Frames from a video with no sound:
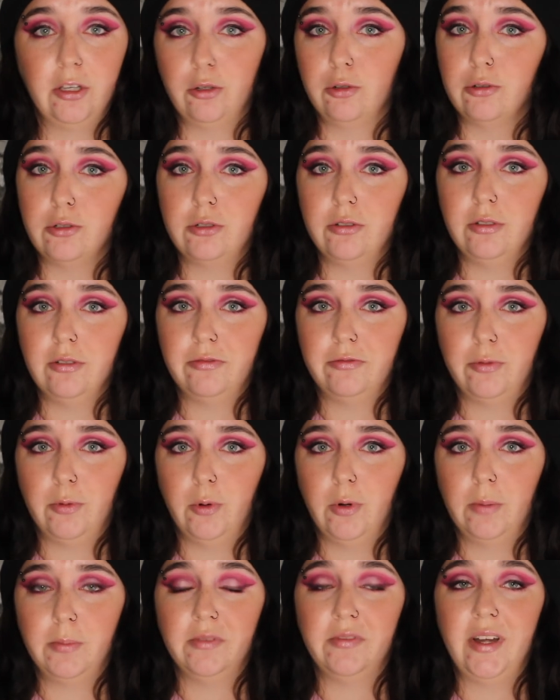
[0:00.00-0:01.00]
crucial
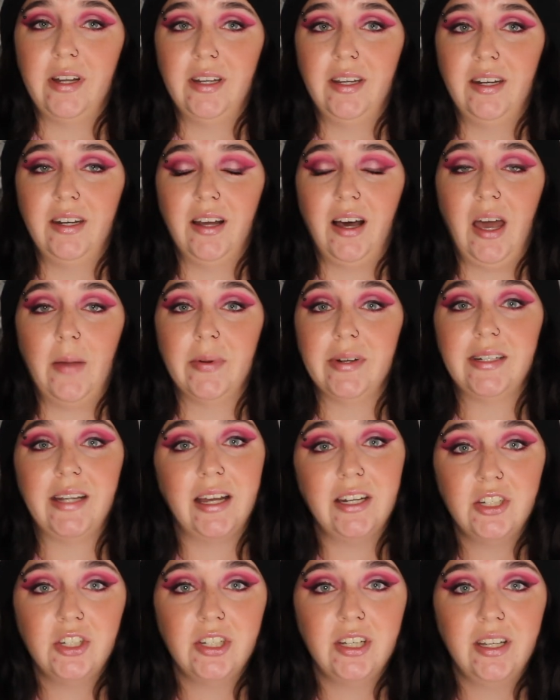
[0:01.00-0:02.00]
for preventing
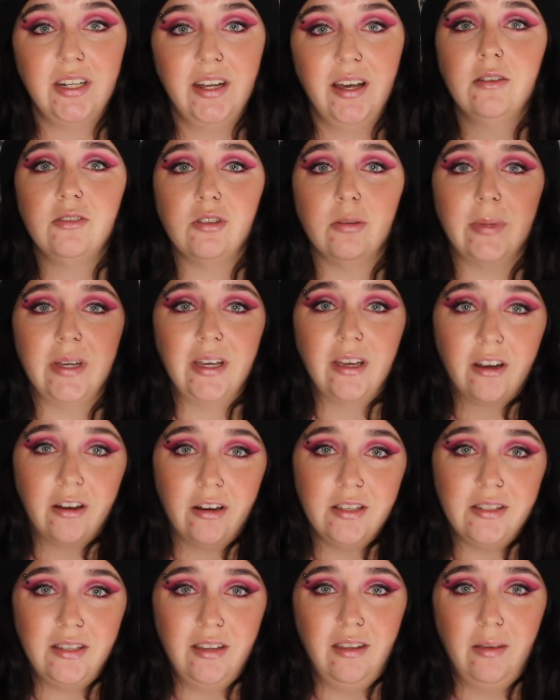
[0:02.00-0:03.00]
hypertension. So by
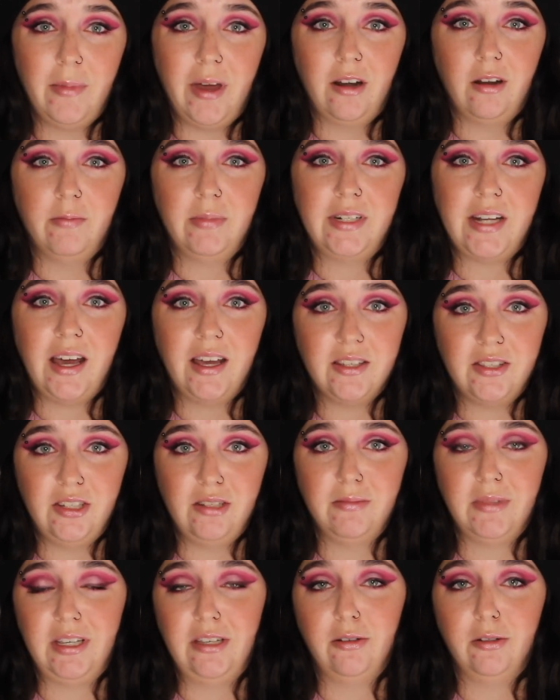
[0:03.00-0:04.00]
increasing the amount of
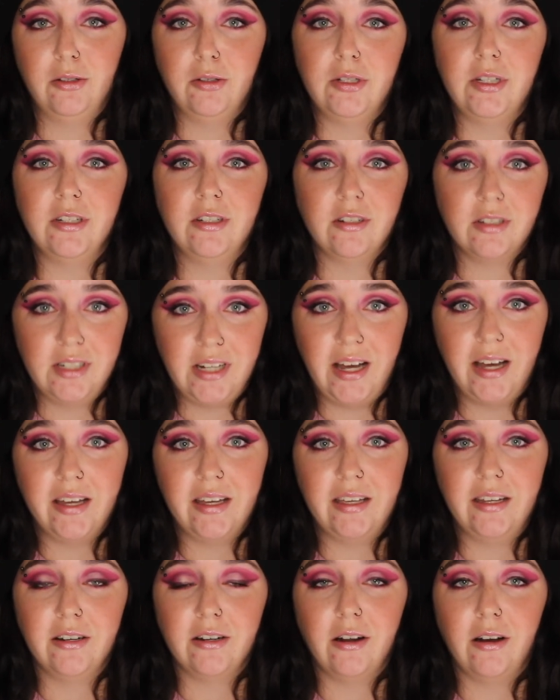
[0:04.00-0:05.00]
potassium that you include in your
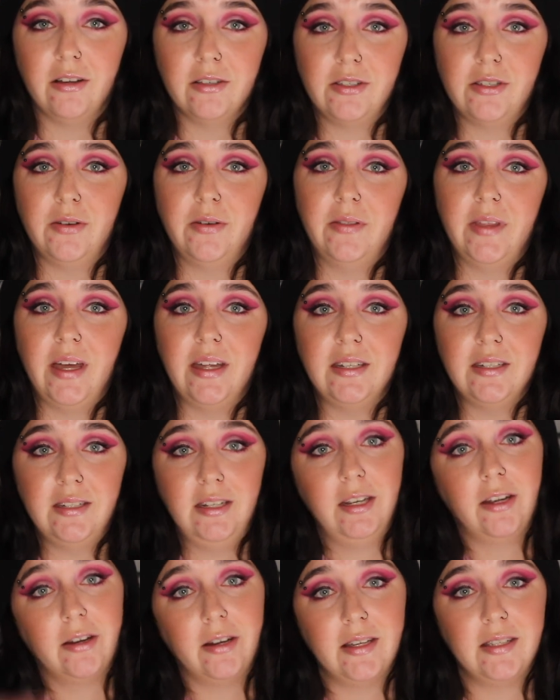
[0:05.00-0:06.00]
diet, you're also then
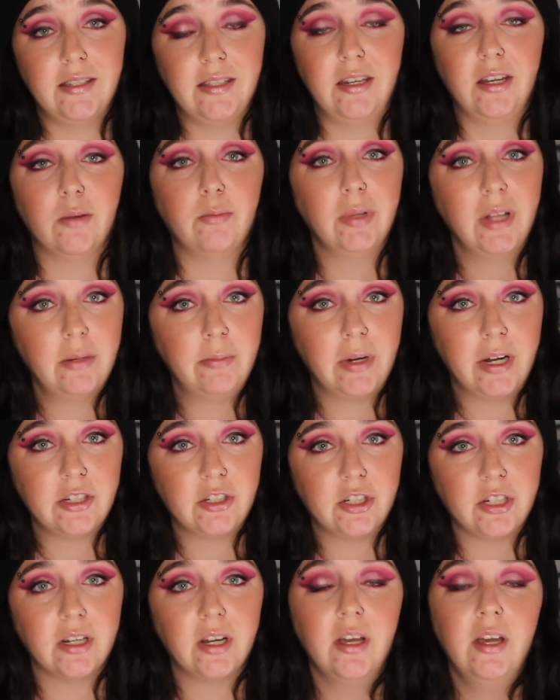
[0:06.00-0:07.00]
decreasing your blood
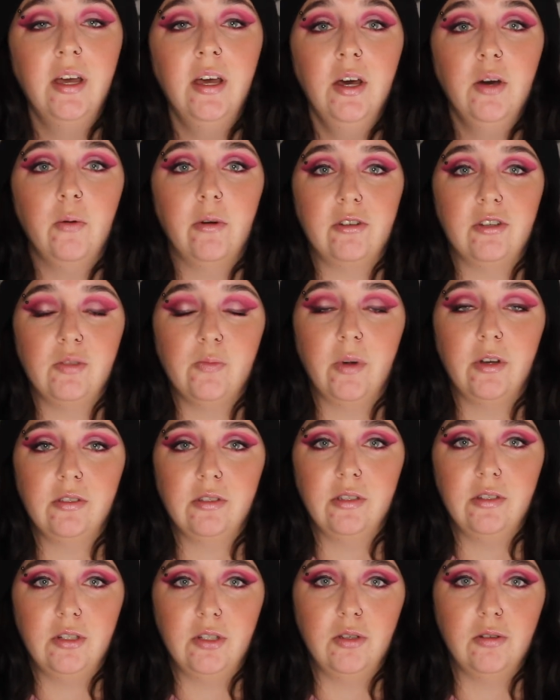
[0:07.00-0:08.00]
pressure, which is
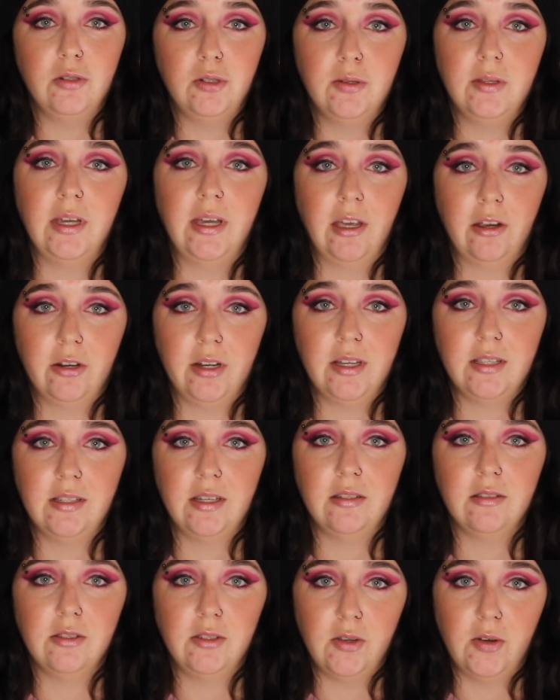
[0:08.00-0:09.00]
mostly due to the increase
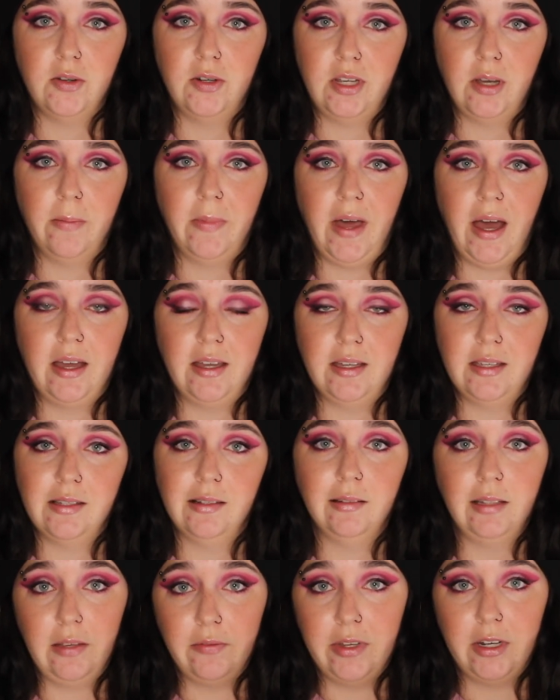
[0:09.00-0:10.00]
in sodium that is
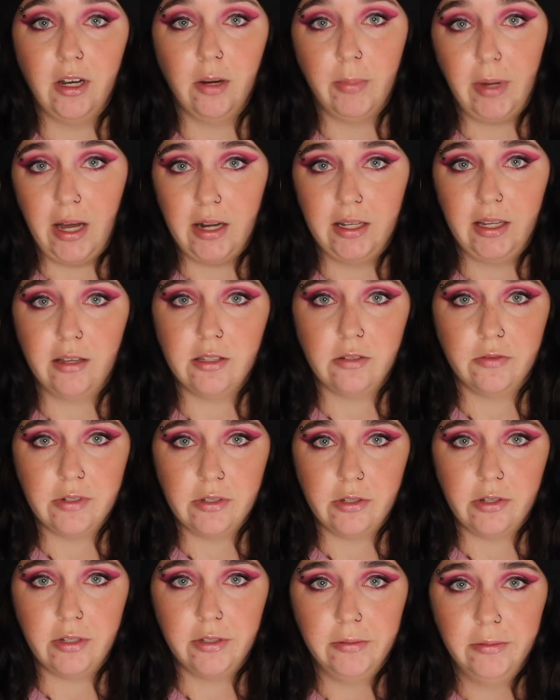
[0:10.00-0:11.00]
leaving your body as a
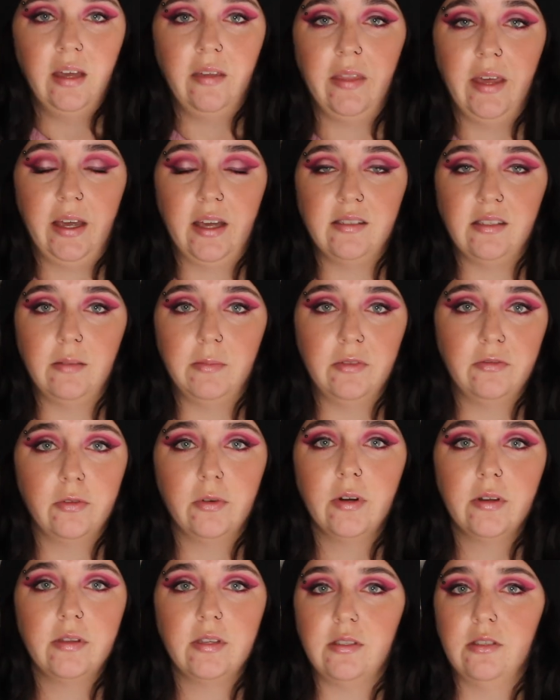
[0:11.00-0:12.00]
result. And like I said
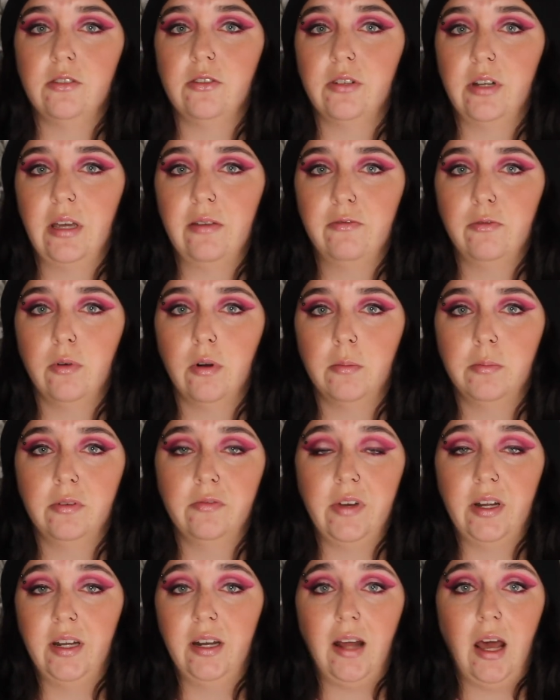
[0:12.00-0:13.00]
before, this is great for
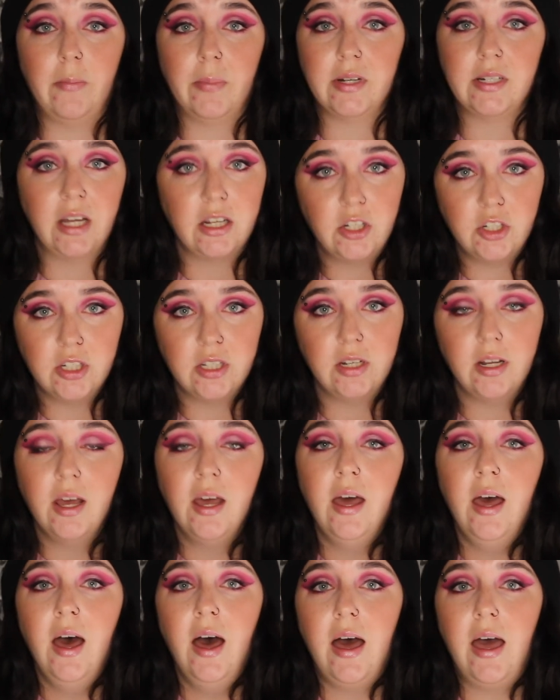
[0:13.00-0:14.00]
preventing hypertension
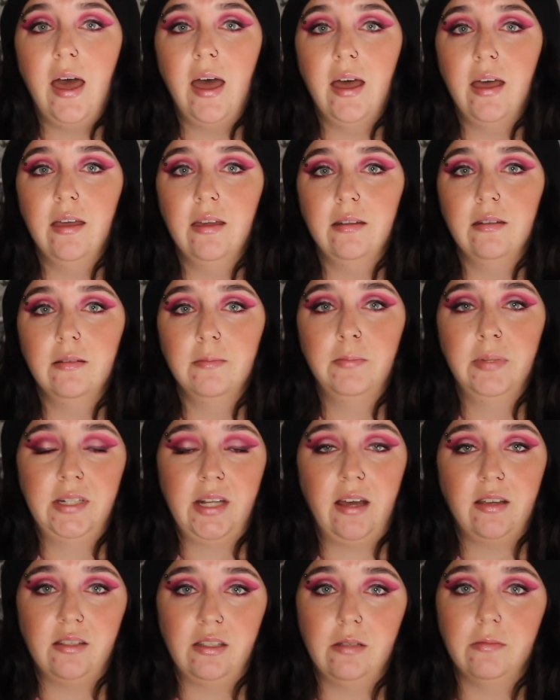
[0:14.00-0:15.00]
and
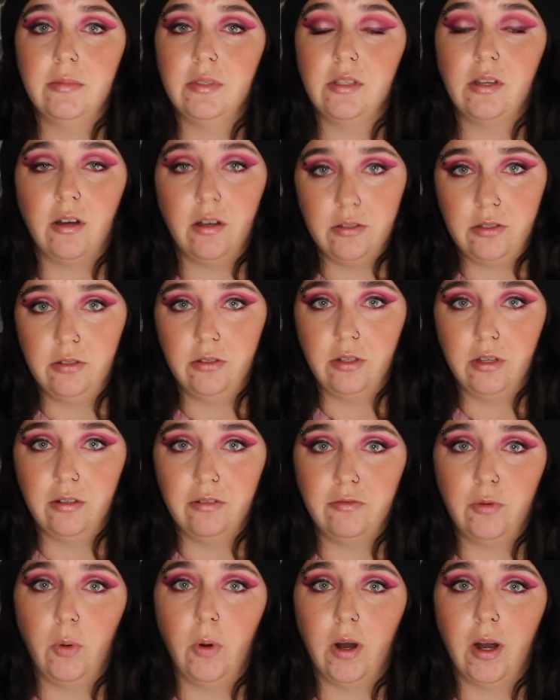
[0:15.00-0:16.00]
potassium is also good
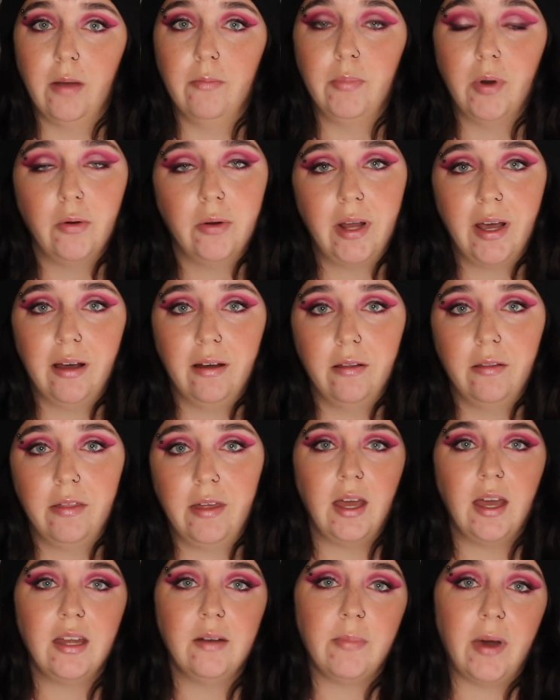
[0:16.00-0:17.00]
for bone health
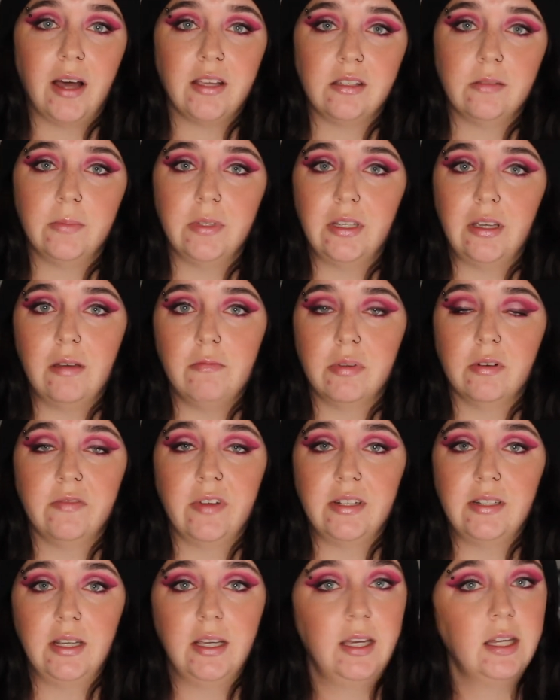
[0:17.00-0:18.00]
and possibly in
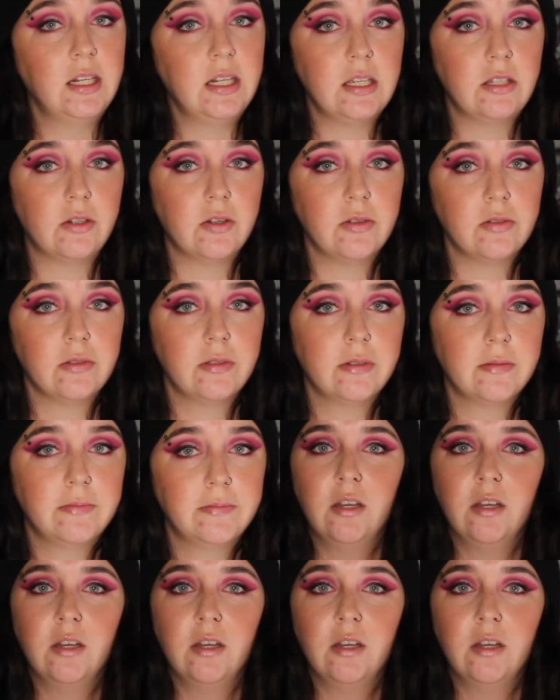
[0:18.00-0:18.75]
preventing kidney stones.